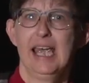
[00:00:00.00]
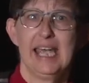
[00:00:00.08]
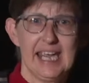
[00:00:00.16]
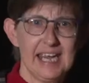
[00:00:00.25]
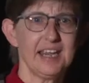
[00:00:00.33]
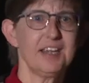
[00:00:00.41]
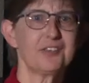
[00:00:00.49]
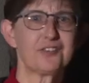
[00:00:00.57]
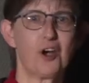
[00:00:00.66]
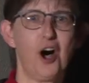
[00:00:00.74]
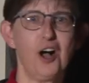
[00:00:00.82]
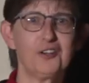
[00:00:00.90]
He is
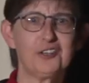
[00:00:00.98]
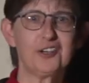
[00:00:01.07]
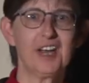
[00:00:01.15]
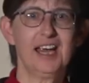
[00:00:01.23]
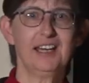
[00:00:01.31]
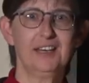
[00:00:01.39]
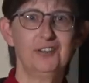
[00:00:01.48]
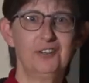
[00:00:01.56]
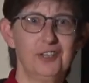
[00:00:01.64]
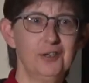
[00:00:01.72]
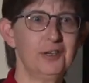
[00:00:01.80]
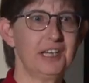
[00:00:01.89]
alternating
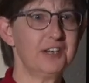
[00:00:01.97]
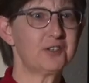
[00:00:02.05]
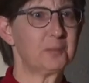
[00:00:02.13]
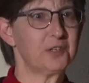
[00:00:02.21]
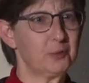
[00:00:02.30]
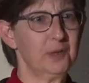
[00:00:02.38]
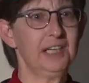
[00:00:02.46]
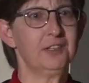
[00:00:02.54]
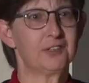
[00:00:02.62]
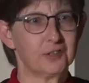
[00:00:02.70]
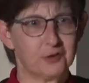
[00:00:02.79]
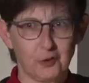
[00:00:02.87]
duties between
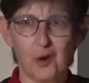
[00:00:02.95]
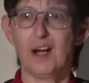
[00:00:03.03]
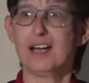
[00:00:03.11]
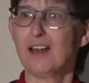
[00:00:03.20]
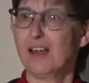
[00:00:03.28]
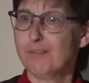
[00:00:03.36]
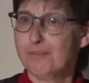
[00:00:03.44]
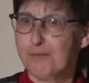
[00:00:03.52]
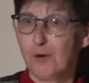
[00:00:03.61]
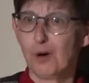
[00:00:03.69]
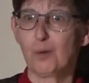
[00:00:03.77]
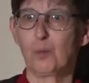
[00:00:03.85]
Detroit and
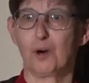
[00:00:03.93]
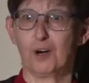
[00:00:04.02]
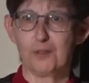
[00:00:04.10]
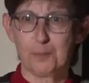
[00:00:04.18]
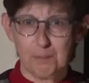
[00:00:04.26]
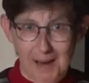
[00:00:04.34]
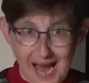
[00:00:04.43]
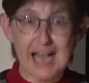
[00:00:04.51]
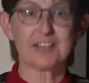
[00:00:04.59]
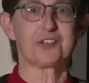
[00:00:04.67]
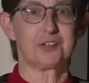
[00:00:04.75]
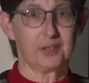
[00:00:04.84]
Fort Worth,
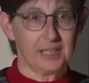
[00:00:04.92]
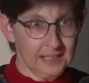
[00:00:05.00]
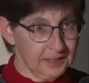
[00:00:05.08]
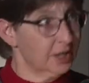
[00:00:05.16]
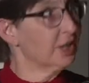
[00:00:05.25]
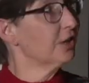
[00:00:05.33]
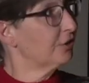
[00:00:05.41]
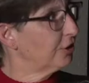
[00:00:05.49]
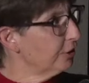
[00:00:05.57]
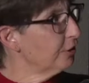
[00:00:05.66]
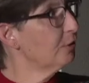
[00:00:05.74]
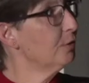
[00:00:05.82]
pastoring
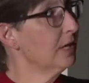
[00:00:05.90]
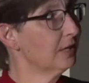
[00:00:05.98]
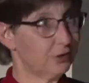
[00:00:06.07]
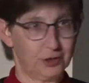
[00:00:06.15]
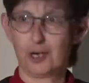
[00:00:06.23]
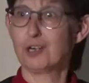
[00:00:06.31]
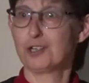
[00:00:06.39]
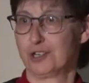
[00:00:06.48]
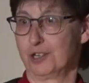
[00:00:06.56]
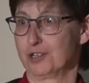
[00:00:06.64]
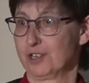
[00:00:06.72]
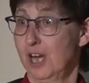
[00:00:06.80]
two
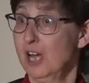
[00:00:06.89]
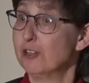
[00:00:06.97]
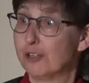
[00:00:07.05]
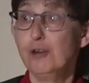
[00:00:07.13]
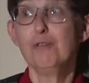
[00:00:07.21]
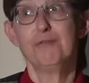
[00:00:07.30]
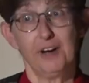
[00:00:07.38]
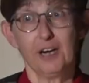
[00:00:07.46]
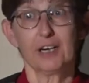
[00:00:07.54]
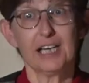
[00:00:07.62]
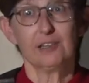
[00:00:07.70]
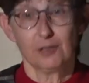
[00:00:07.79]
churches two
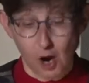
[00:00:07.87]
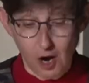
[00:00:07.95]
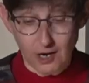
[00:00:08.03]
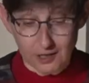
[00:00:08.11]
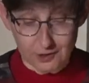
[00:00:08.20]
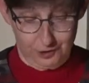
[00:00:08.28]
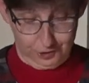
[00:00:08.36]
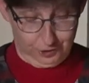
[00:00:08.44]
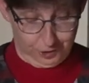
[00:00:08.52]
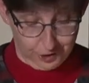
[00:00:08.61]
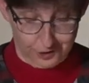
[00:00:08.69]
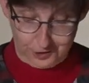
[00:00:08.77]
very large
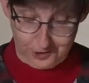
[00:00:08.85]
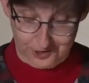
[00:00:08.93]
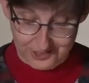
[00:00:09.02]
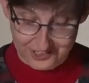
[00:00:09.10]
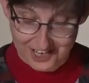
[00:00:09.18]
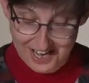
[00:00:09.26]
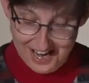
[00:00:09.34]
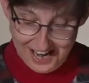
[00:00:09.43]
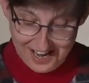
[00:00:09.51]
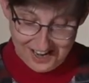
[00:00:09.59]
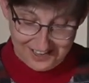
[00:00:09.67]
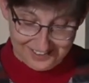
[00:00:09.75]
churches
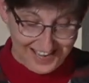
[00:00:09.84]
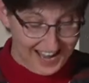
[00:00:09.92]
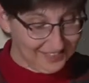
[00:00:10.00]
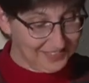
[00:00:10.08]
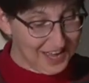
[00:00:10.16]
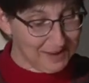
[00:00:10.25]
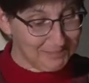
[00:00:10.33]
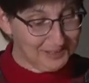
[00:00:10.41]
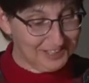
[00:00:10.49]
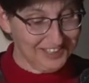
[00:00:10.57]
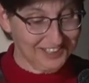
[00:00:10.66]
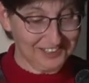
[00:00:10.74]
uh, at that
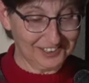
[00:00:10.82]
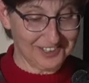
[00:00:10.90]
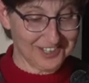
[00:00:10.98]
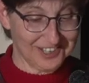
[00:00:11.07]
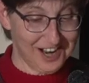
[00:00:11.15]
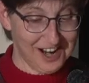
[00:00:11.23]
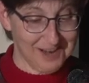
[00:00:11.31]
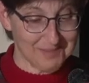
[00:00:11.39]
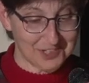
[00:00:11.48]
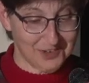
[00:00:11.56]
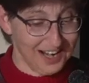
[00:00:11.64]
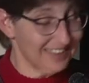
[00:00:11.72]
particular time.
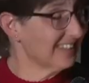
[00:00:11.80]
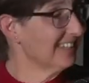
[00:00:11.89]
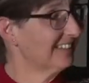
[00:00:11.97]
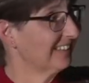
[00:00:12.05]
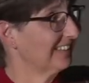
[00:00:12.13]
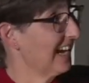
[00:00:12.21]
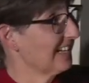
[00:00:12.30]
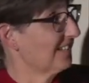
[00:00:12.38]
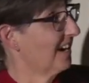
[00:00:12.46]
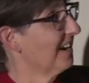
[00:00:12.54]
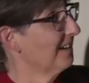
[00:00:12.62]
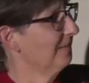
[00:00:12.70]
So I think that that's
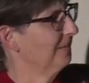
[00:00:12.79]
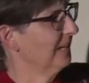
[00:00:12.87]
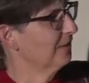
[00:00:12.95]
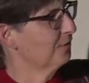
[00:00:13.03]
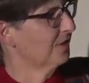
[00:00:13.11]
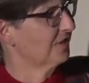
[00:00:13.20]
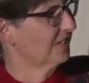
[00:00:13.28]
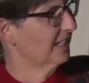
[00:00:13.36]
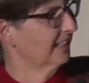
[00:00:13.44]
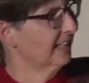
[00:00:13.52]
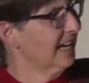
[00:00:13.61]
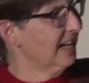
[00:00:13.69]
kind of
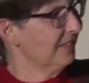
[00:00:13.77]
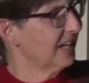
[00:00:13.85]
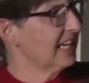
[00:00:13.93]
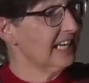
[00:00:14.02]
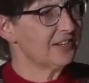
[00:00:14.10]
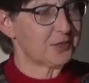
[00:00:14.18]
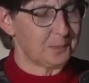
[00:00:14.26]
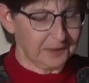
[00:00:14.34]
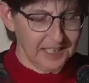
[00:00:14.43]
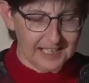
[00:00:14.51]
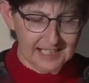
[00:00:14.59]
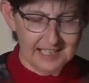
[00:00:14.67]
interesting that he's
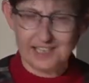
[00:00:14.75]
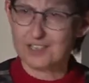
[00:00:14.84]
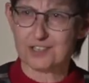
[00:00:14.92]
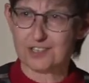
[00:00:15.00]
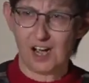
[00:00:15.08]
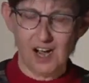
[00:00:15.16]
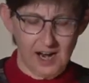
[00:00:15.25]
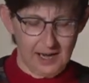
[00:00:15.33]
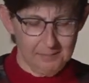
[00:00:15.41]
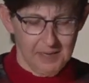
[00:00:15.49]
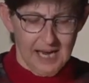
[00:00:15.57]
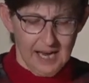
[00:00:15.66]
splitting his
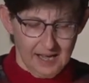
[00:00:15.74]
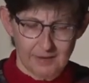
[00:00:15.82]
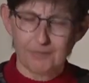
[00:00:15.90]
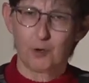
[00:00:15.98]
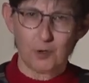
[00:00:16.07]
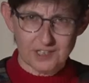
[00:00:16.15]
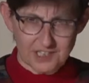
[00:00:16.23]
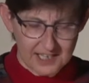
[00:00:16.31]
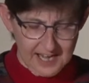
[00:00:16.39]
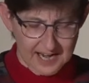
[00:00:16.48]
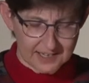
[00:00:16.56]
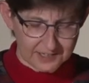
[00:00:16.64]
time. And of course,
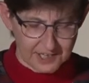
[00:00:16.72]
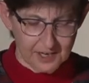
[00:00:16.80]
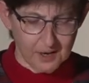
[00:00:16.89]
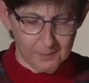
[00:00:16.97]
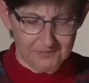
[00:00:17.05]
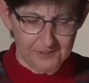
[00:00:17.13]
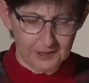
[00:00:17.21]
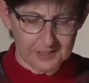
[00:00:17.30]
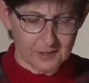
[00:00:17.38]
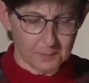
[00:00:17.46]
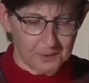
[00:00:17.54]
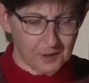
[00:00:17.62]
he has help
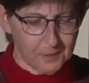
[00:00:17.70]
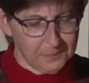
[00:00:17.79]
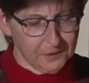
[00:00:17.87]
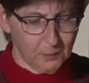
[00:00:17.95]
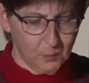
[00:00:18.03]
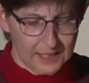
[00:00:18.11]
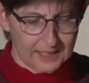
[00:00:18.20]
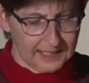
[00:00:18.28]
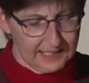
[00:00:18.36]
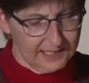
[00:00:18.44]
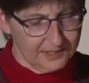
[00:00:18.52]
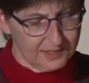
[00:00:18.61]
filling the pulpit when
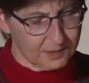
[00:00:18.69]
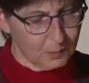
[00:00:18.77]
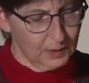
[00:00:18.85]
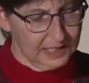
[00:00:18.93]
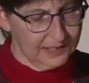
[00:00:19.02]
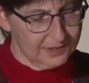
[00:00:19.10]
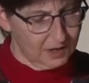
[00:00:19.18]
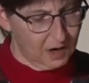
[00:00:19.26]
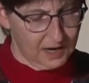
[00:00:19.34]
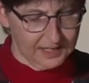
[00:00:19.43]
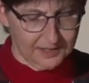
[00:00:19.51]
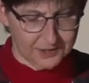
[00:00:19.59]
he's, when he's
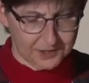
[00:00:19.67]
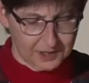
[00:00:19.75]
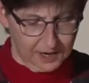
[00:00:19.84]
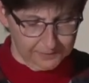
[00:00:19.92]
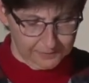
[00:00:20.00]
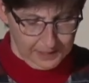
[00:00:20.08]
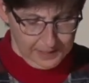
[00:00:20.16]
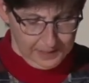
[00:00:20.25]
gone and stuff.